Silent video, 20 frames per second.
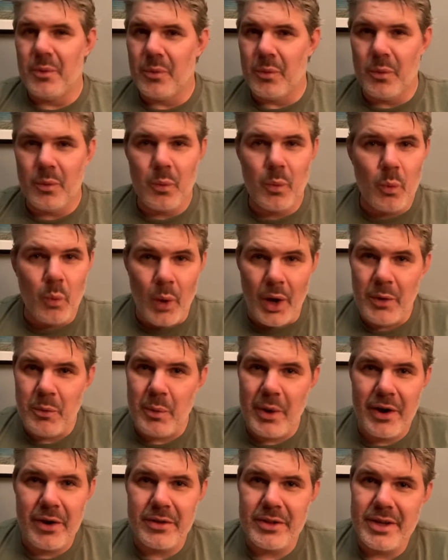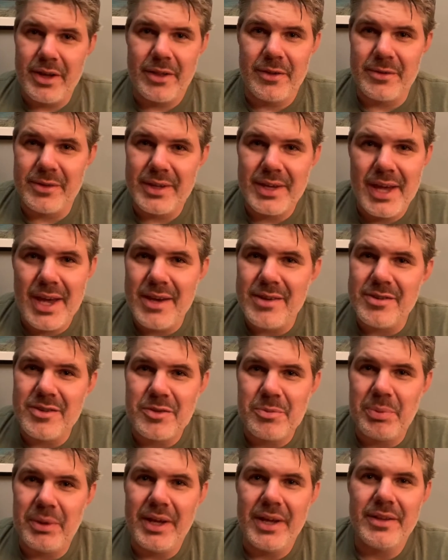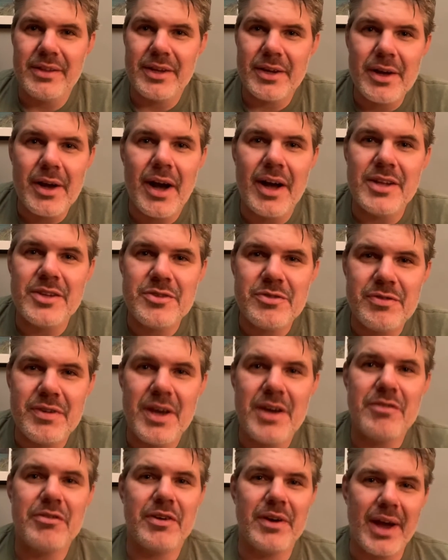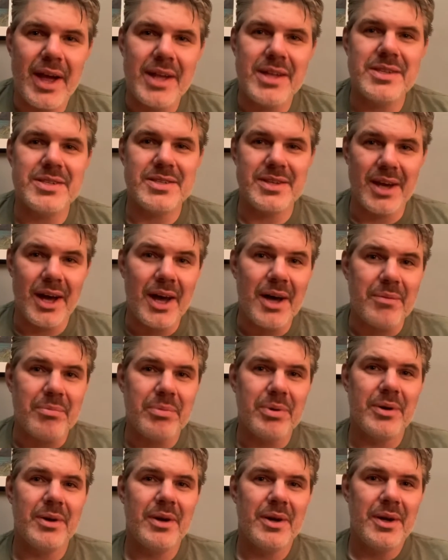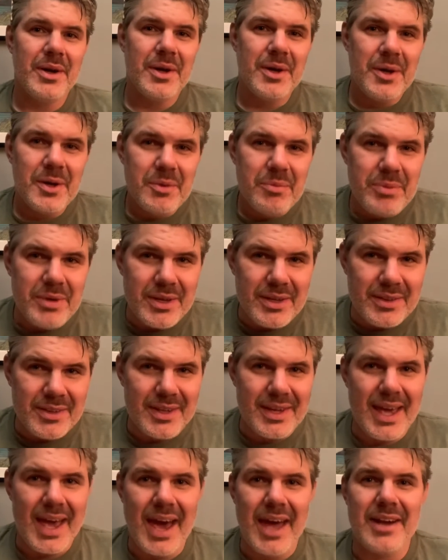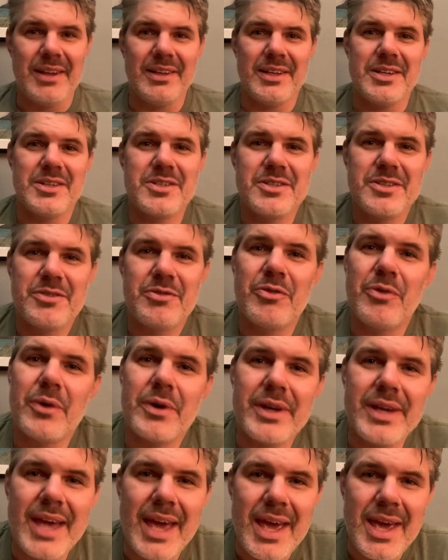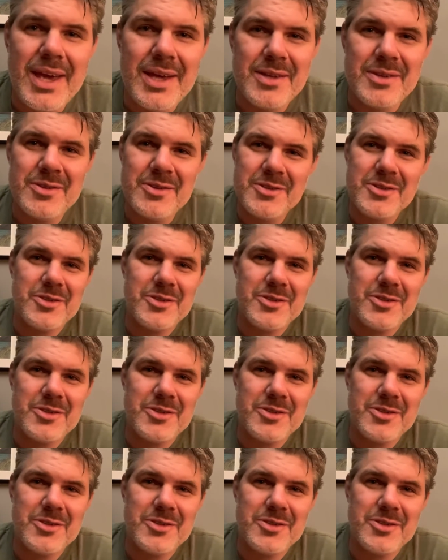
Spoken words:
one way or the other, the case is plain that God's favor ends up being the catalyst for Cain's